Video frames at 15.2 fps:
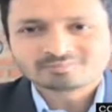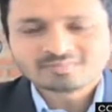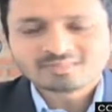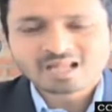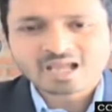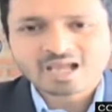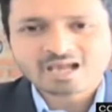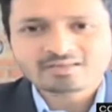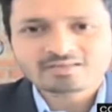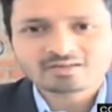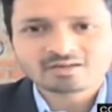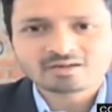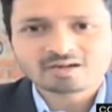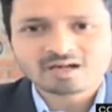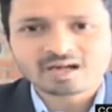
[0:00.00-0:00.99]
as
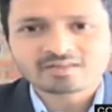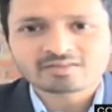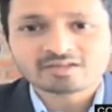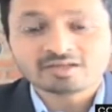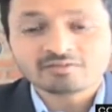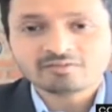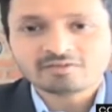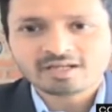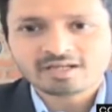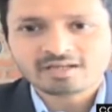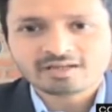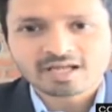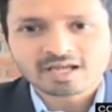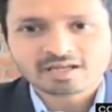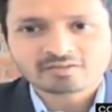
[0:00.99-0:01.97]
a Nifty
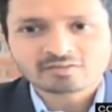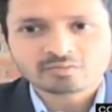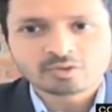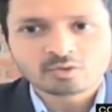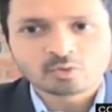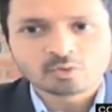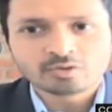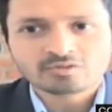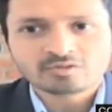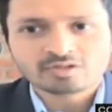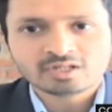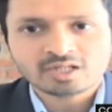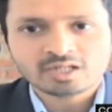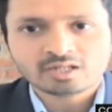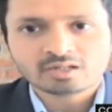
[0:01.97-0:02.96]
index, we don't
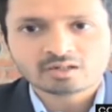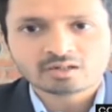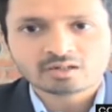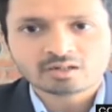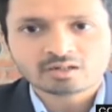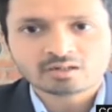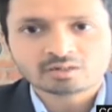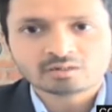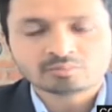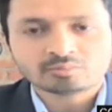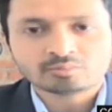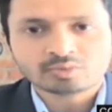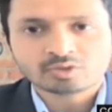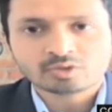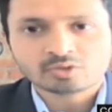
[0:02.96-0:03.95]
see
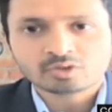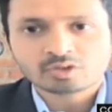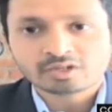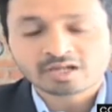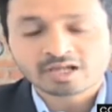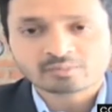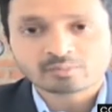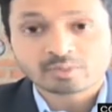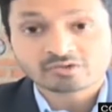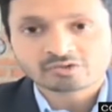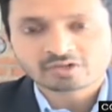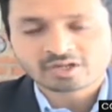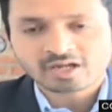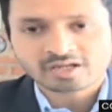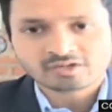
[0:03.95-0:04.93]
correct much
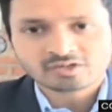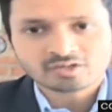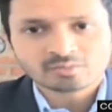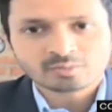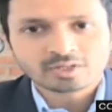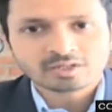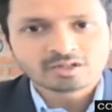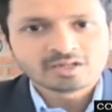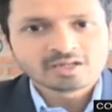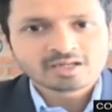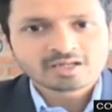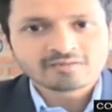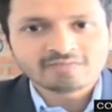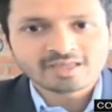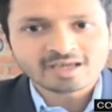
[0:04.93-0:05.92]
corrections. But
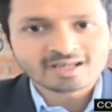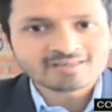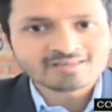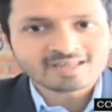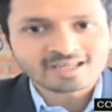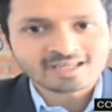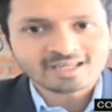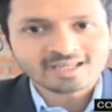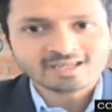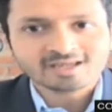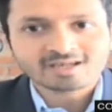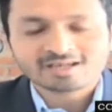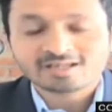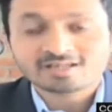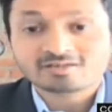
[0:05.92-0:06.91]
if there is any,
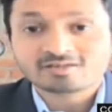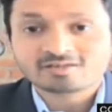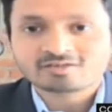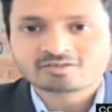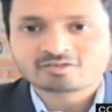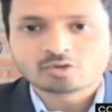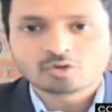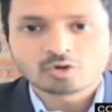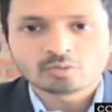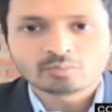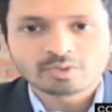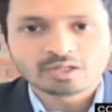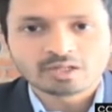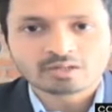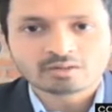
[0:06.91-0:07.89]
it is going to
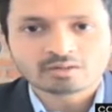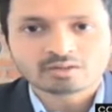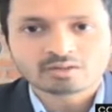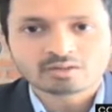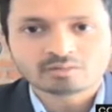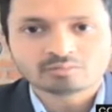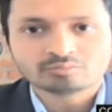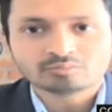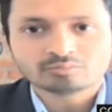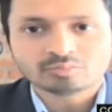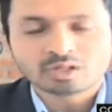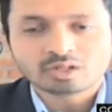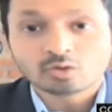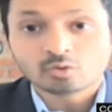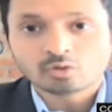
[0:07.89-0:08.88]
be a
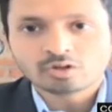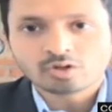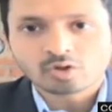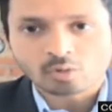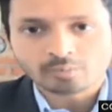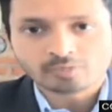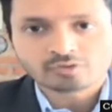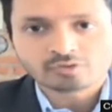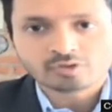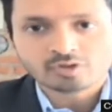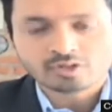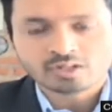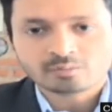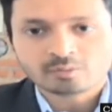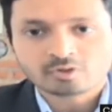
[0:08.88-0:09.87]
golden
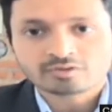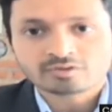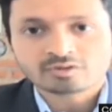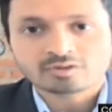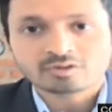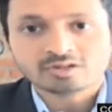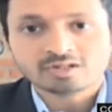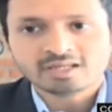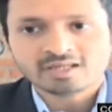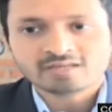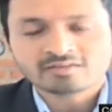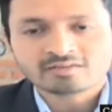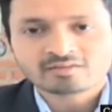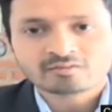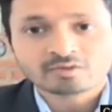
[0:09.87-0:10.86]
opportunity because the
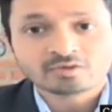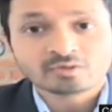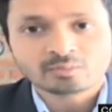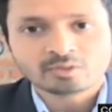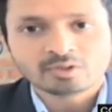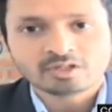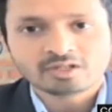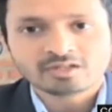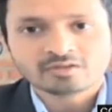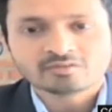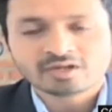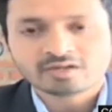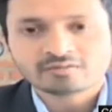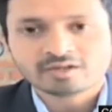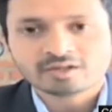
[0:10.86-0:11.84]
earnings visibility is
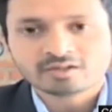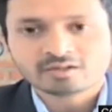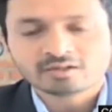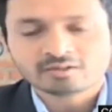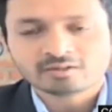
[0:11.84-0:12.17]
very, very clear.